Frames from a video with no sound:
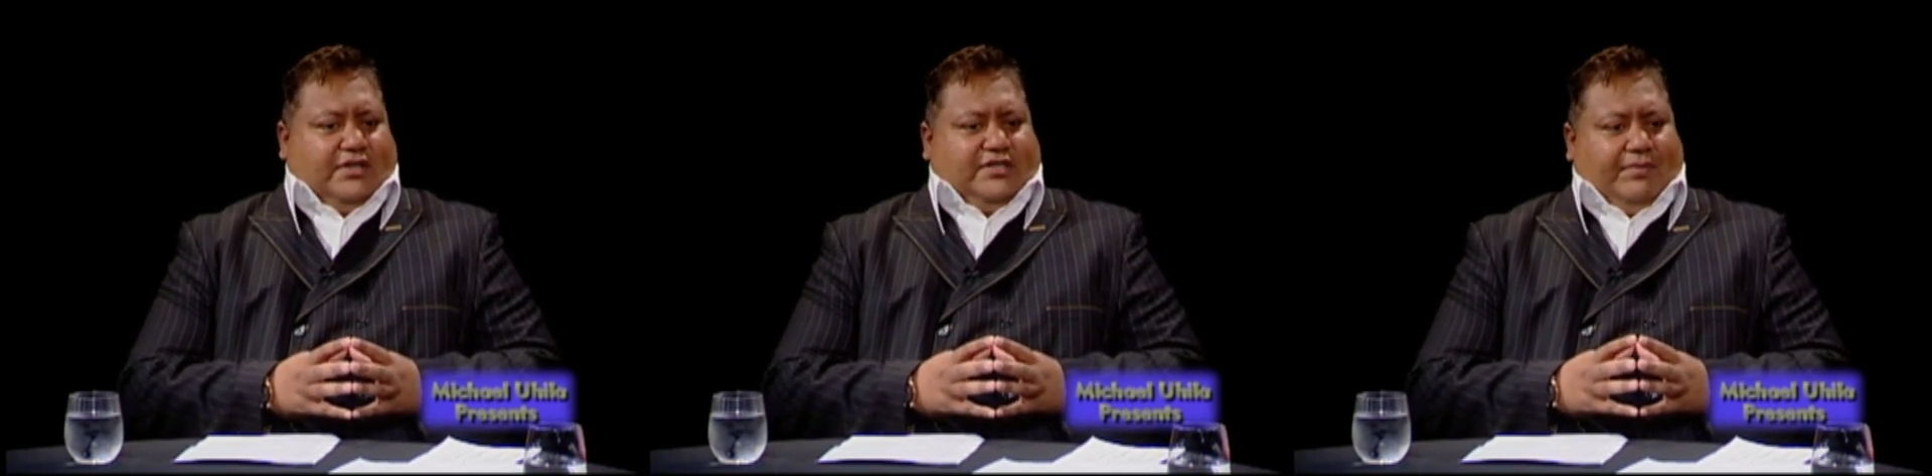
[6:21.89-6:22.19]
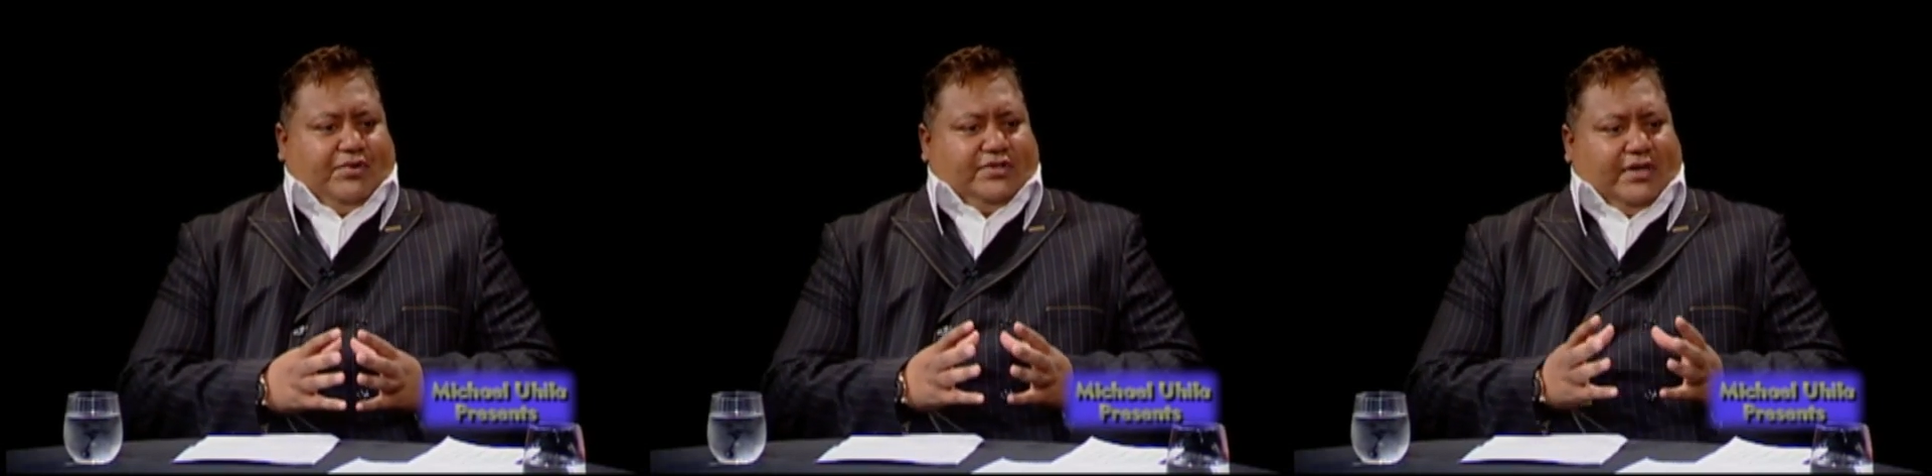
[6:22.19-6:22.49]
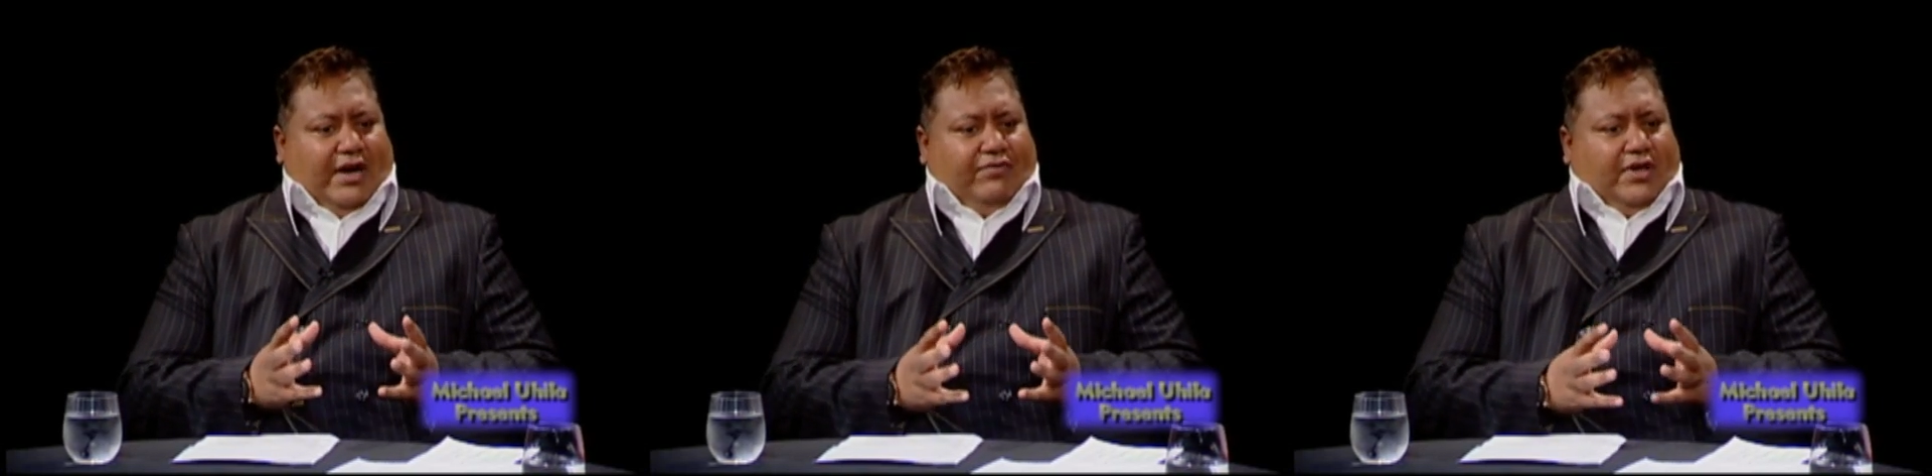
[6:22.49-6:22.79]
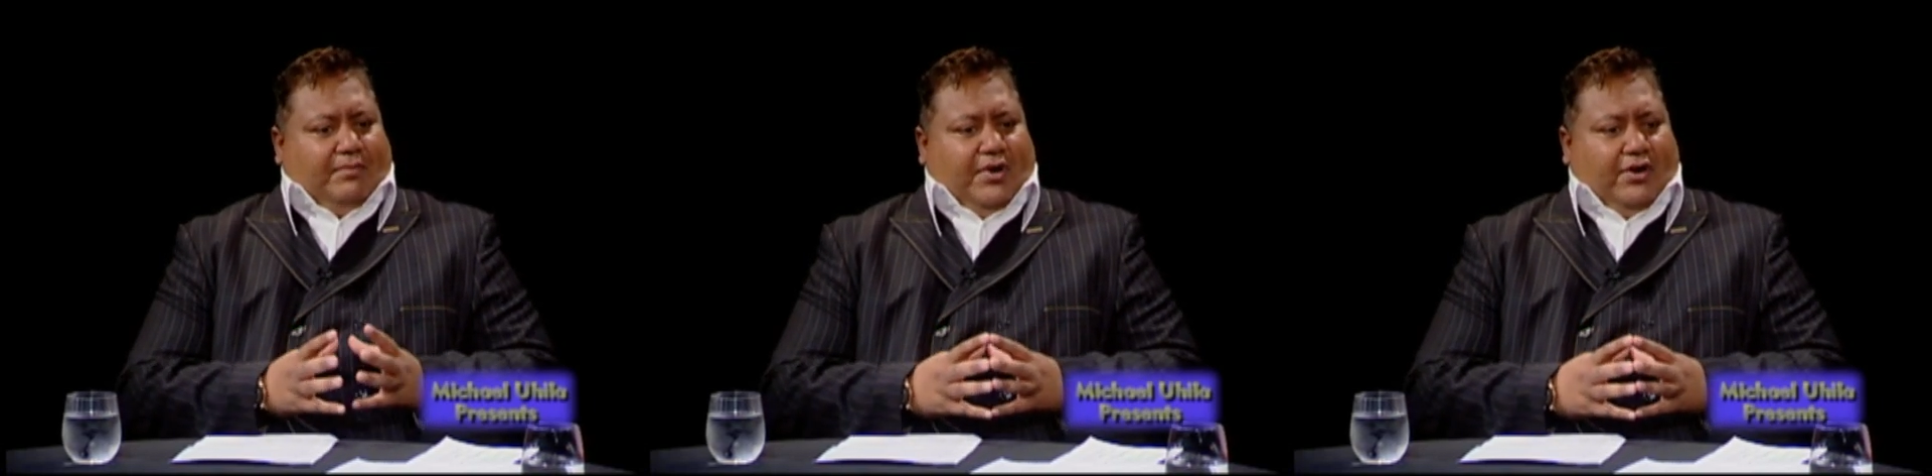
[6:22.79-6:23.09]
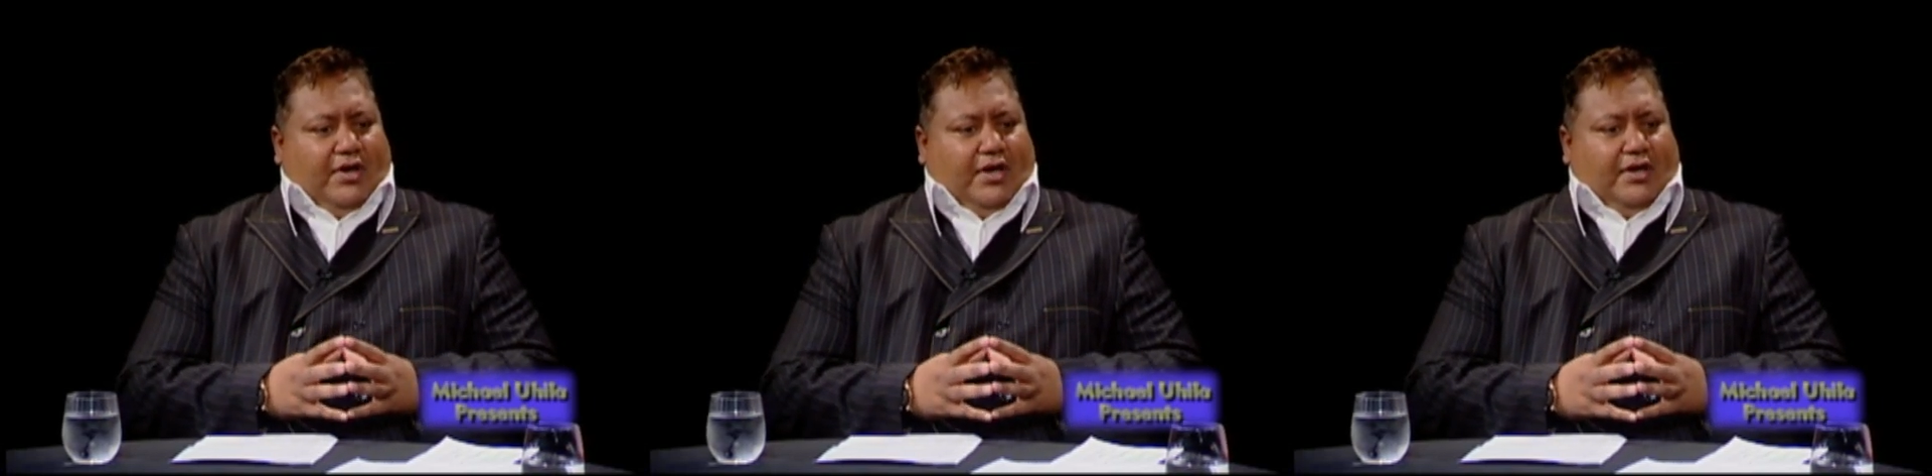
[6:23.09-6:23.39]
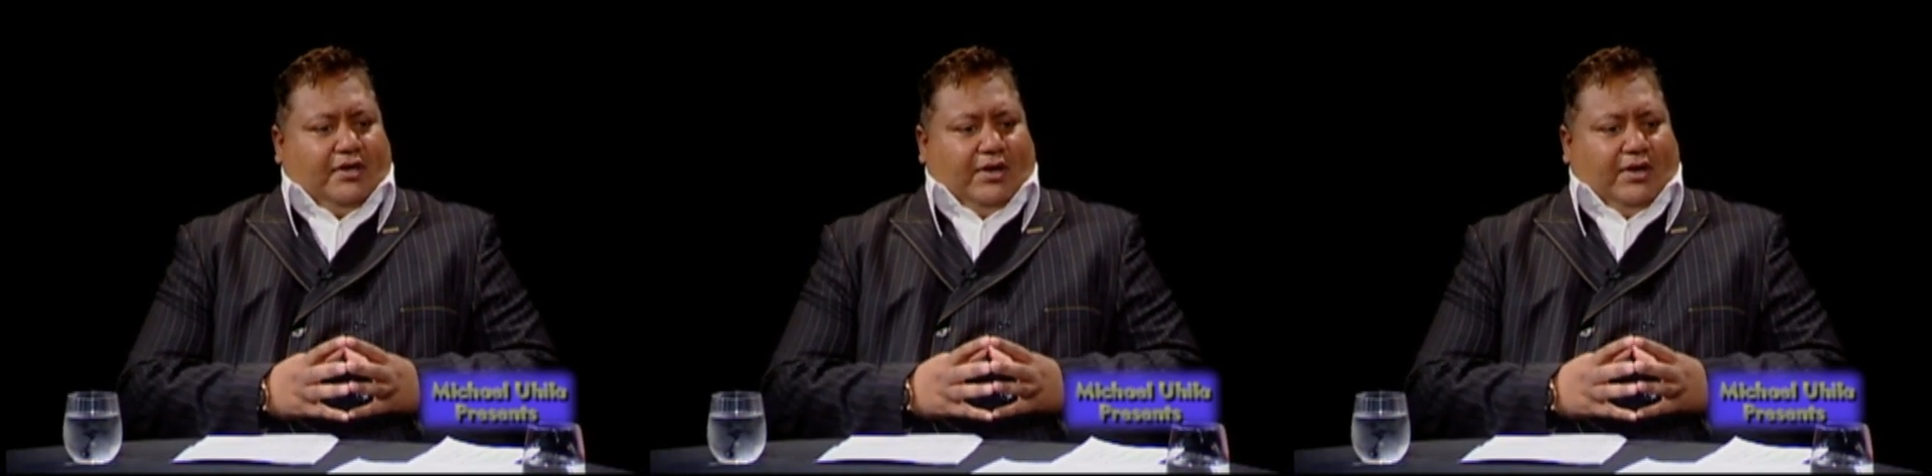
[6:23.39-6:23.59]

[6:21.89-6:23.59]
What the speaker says: 10% African American,